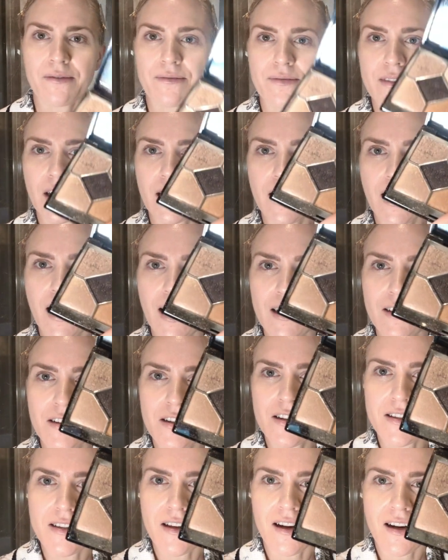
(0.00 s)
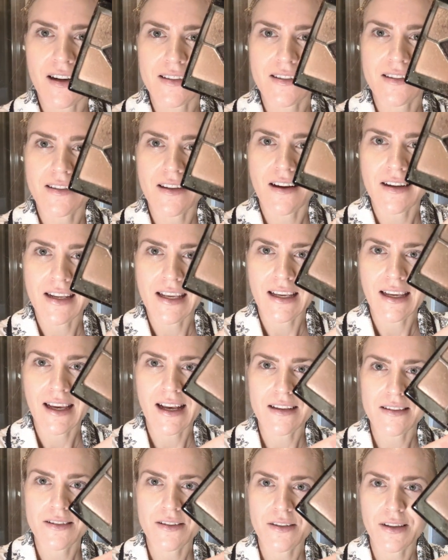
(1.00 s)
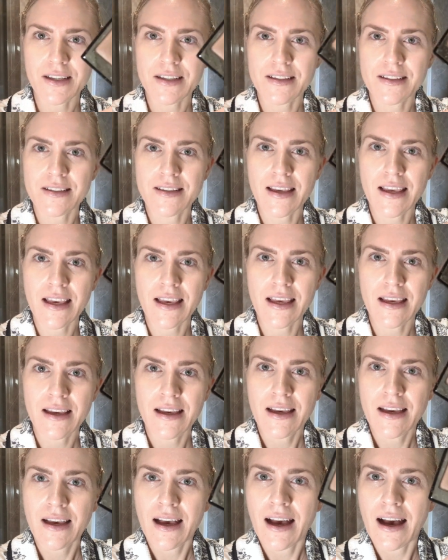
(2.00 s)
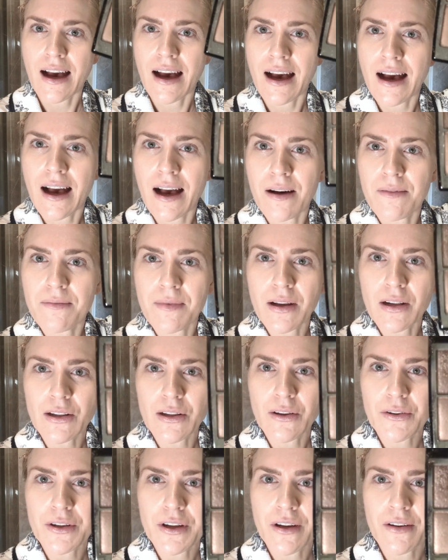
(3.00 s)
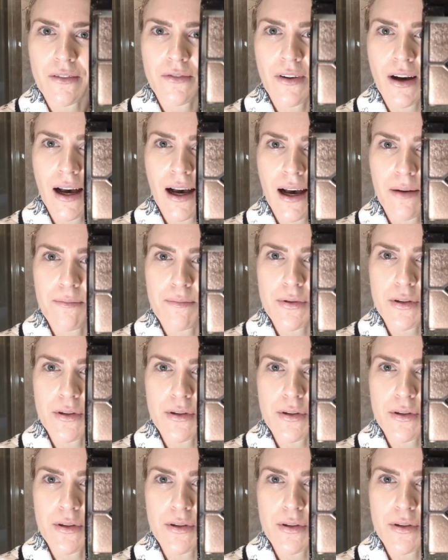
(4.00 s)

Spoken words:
The colors are stunning, as you can see. A lot of